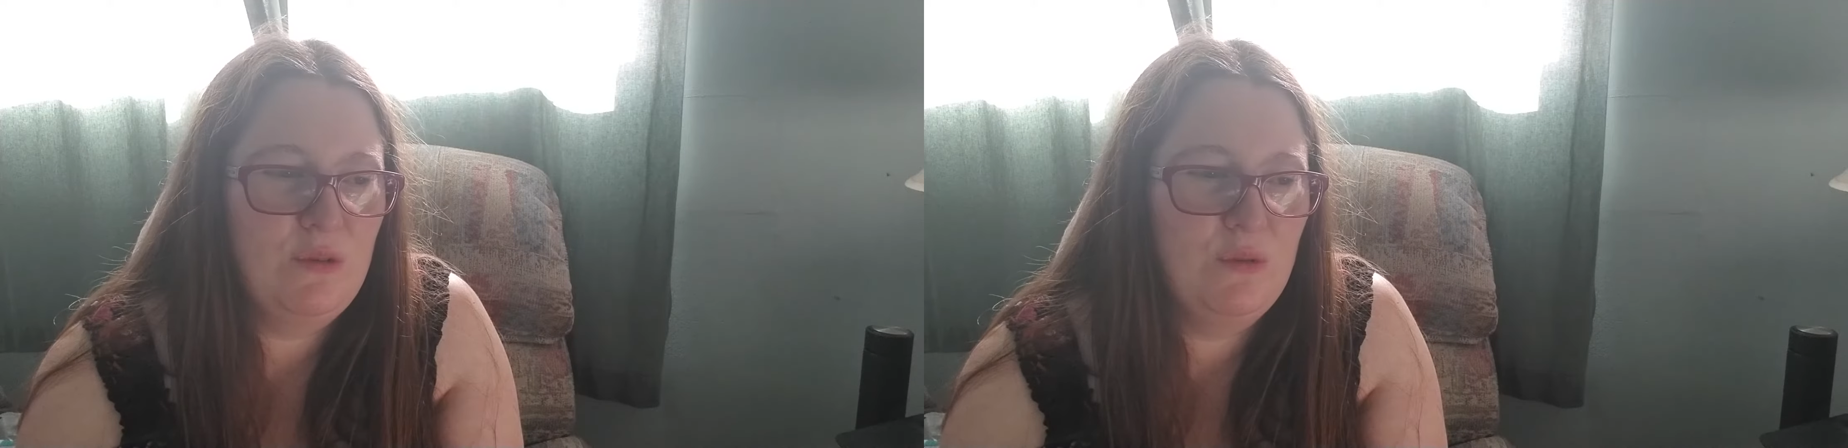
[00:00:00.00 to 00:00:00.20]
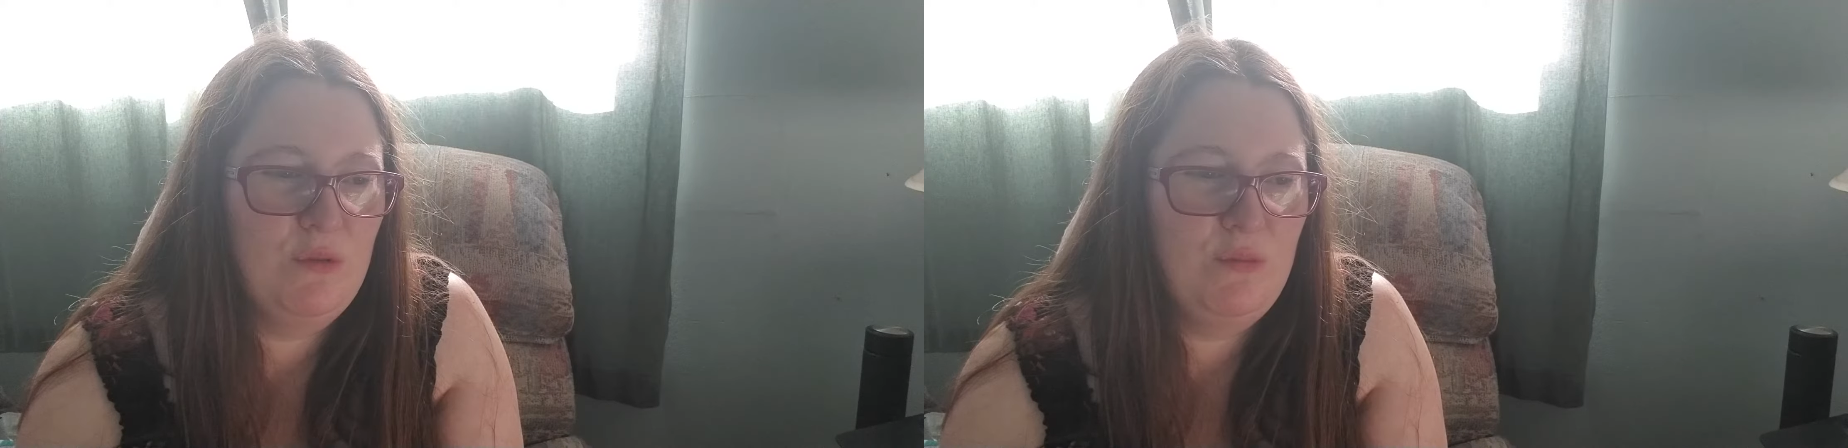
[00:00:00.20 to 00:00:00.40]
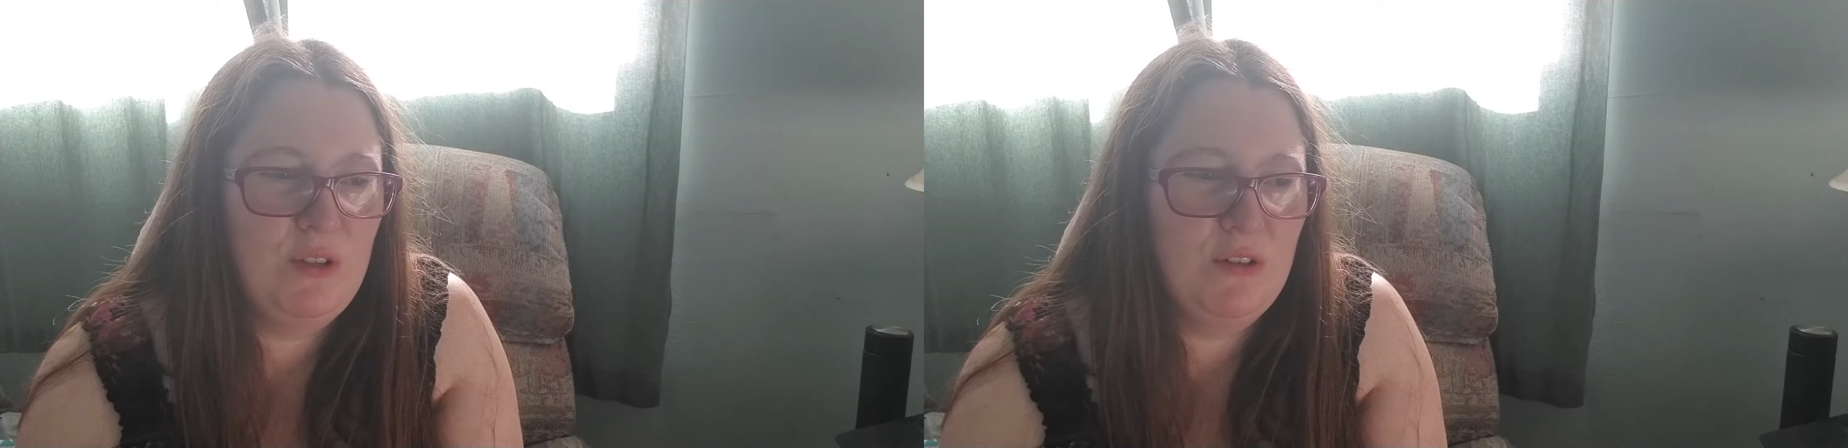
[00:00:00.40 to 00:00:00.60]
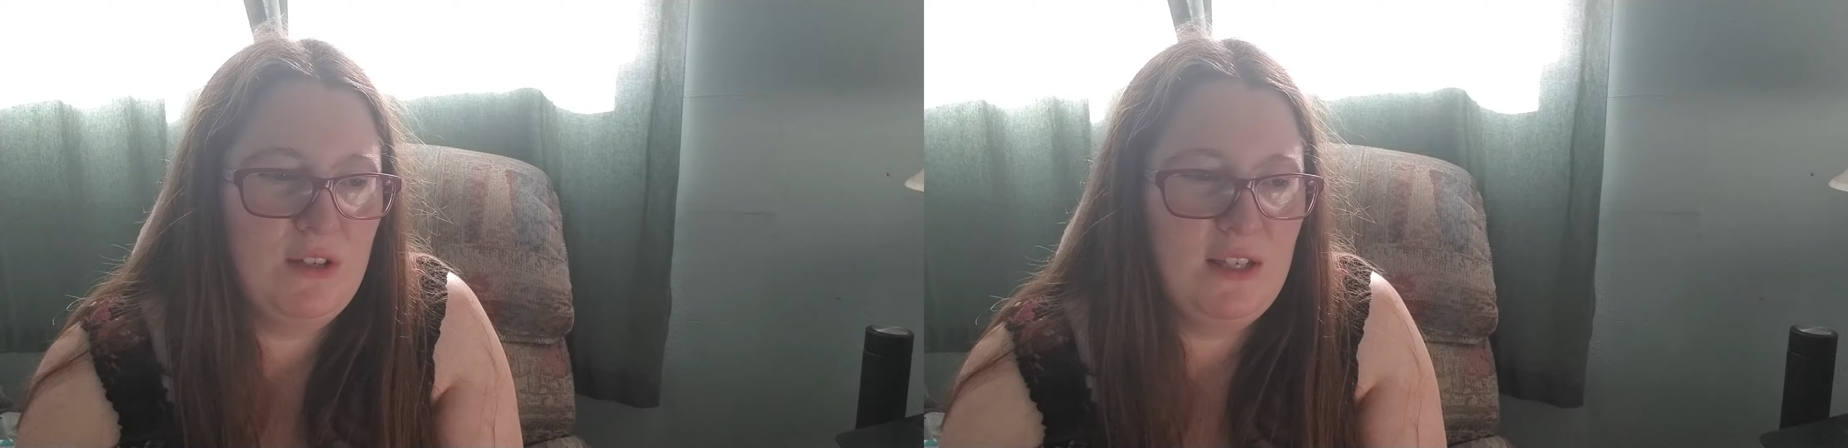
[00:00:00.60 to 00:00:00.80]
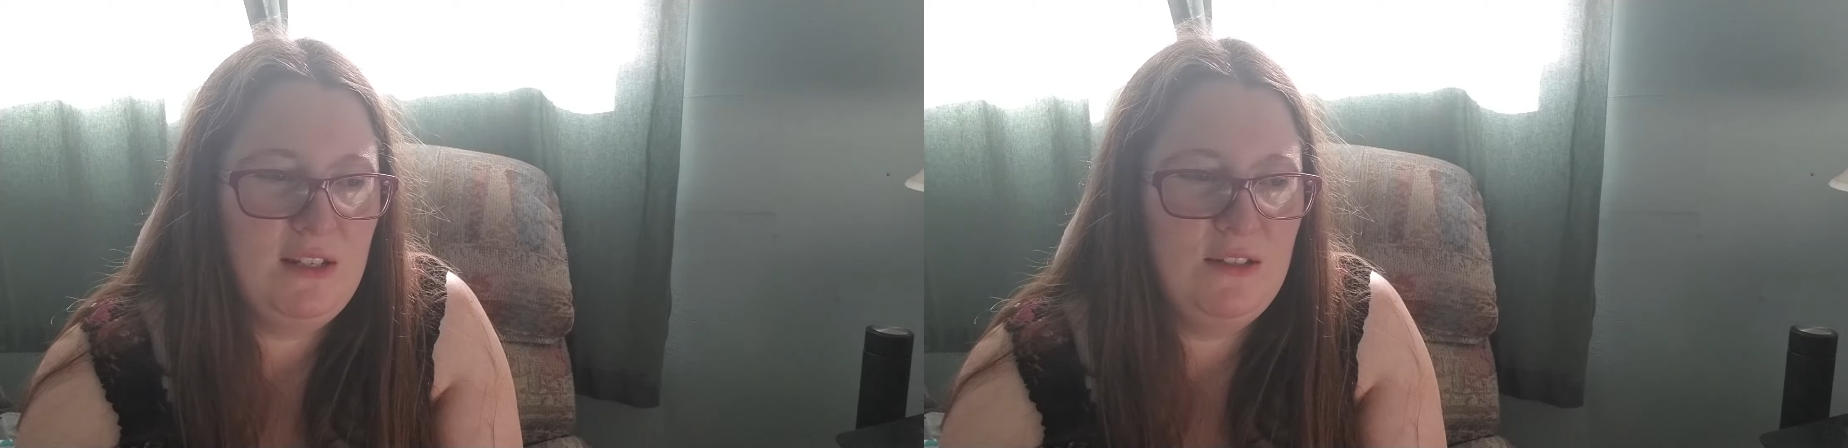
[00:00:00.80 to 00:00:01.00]
room with your
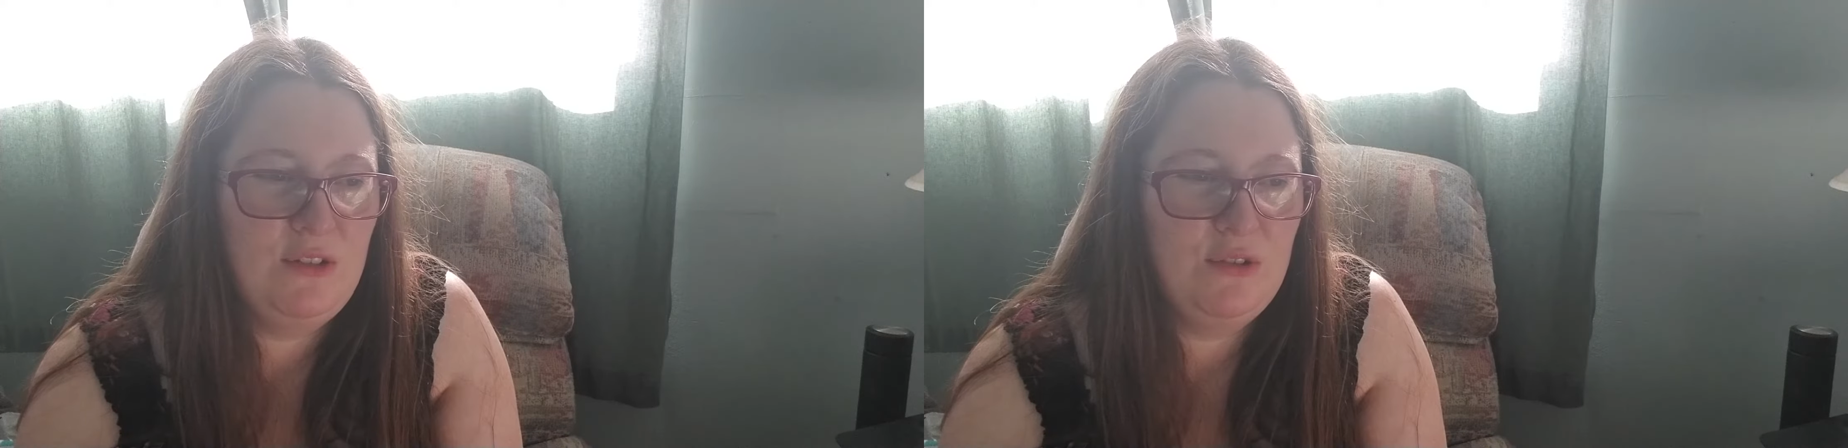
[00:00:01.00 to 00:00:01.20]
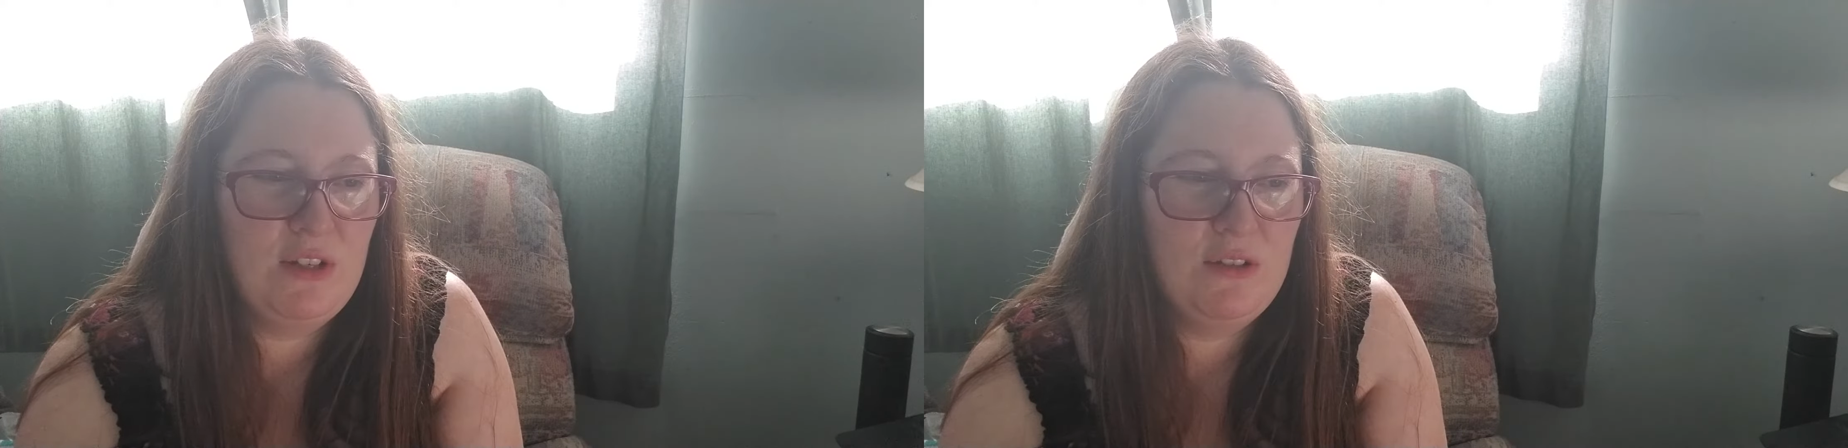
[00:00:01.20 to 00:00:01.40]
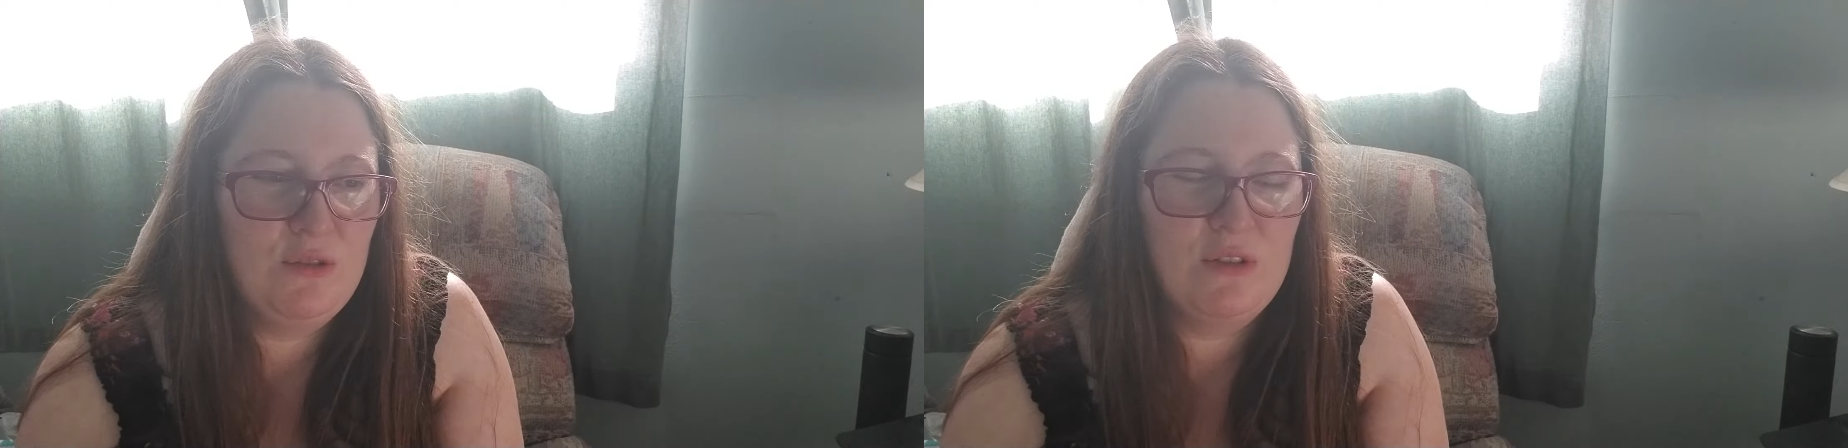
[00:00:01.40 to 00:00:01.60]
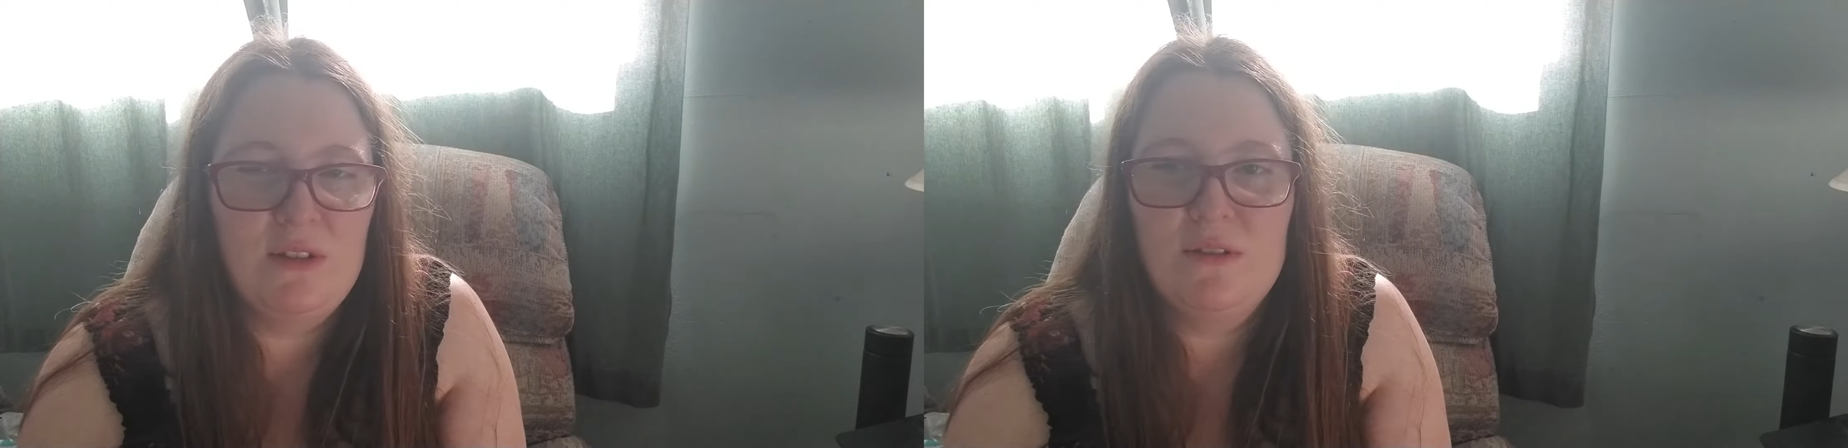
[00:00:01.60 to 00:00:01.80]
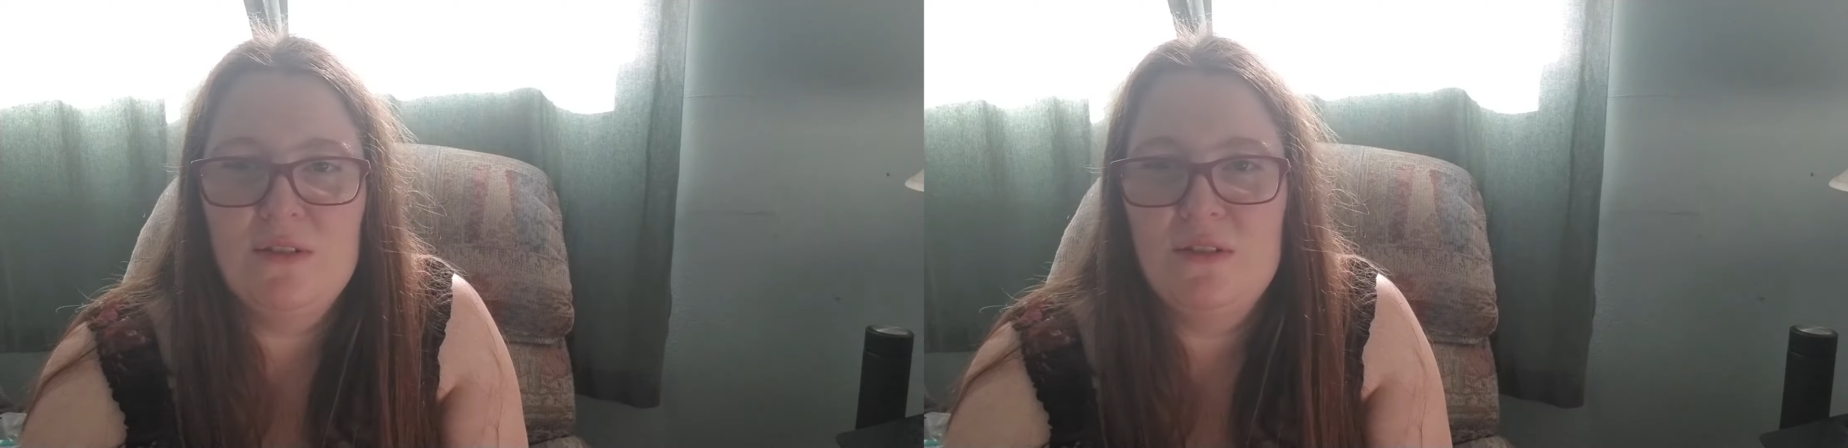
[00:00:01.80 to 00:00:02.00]
kids and your kids are
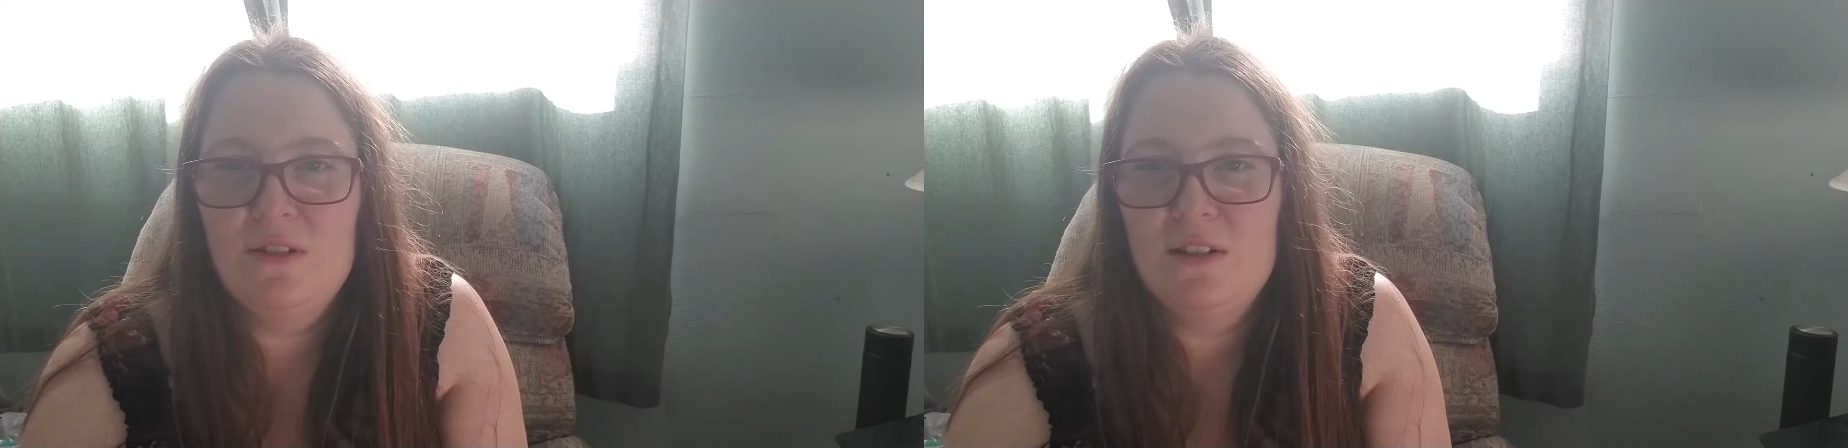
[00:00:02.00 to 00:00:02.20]
scared of the dark